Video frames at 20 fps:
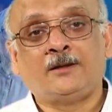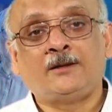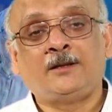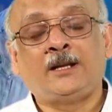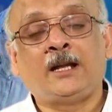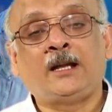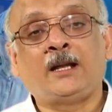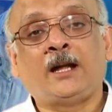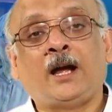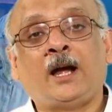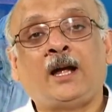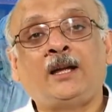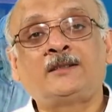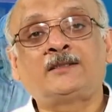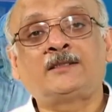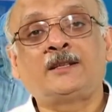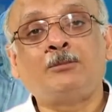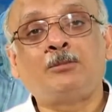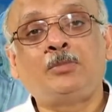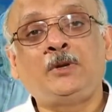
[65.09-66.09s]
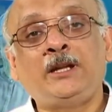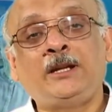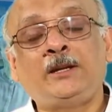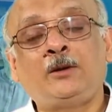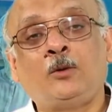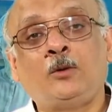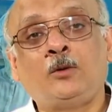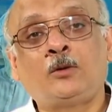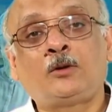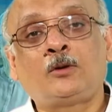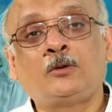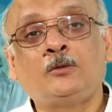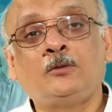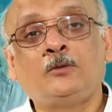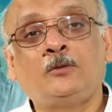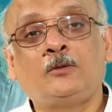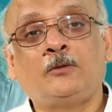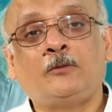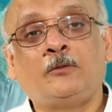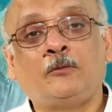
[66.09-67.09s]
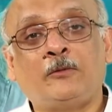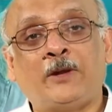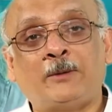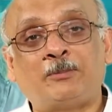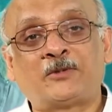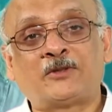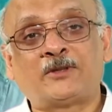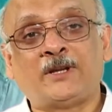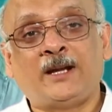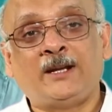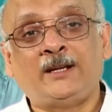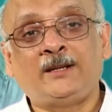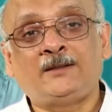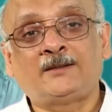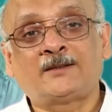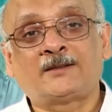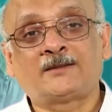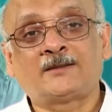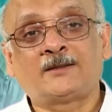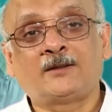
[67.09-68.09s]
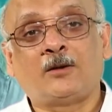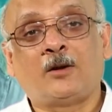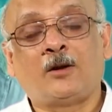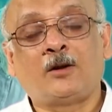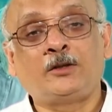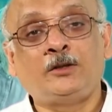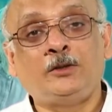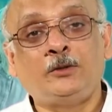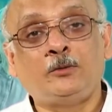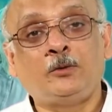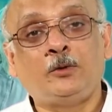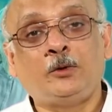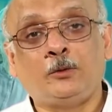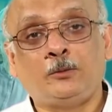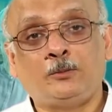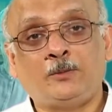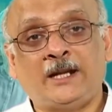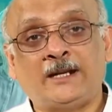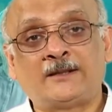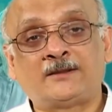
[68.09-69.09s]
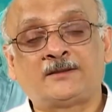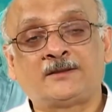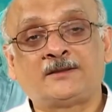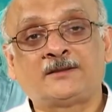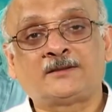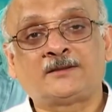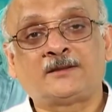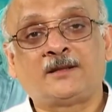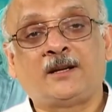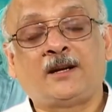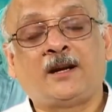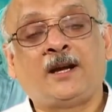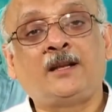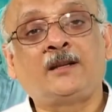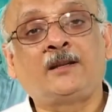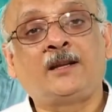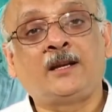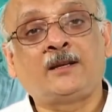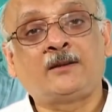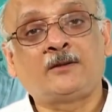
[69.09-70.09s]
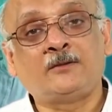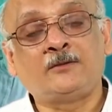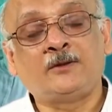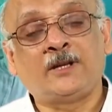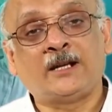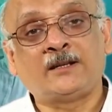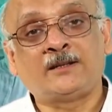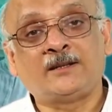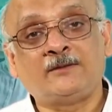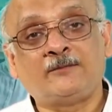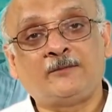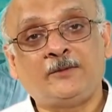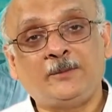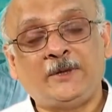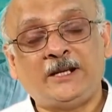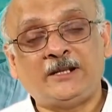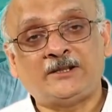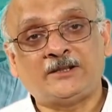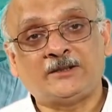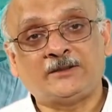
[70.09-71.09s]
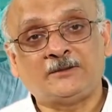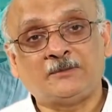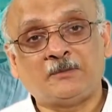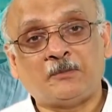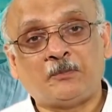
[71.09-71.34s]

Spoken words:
then I simply go to websites or YouTube lectures, I will get to that information.